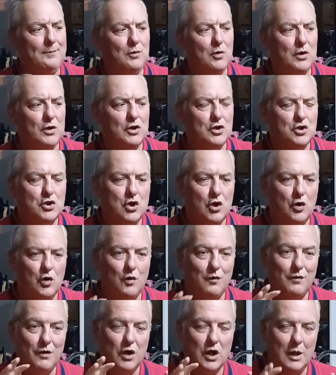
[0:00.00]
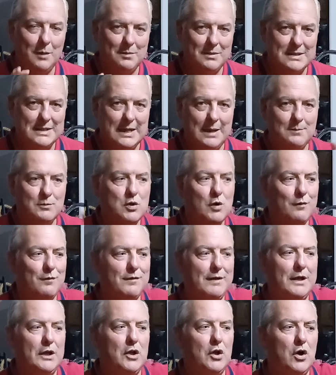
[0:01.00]
going to turn it over a couple of times,
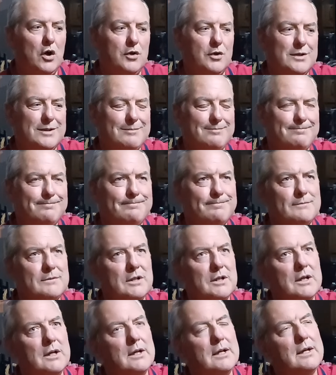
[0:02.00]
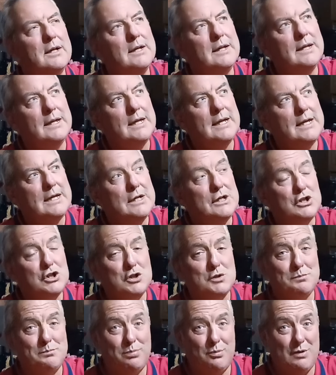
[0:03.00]
hopefully not
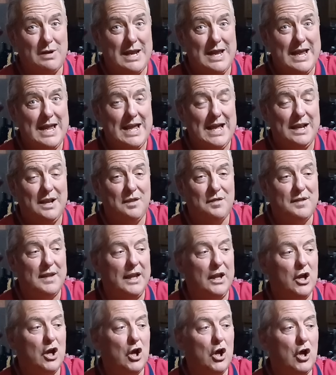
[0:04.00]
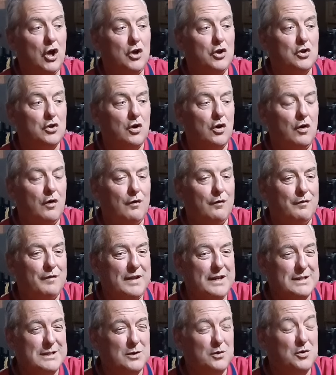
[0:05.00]
spray anything out of
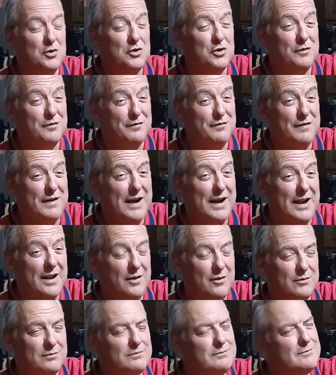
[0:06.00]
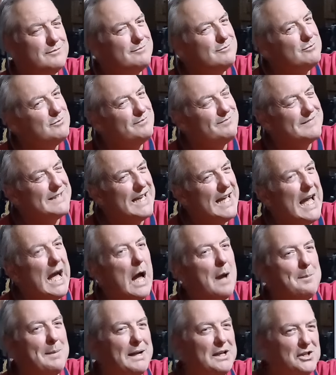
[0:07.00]
this. I'm going to do it very,
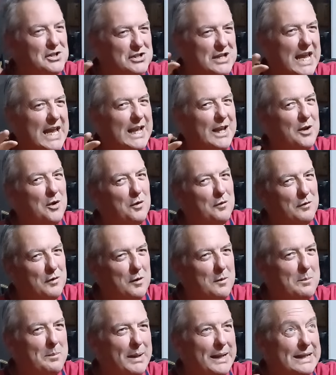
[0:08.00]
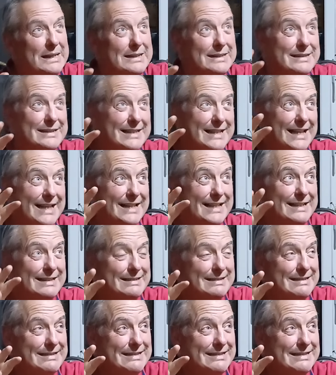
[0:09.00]
I might just heat it over a bit and let it,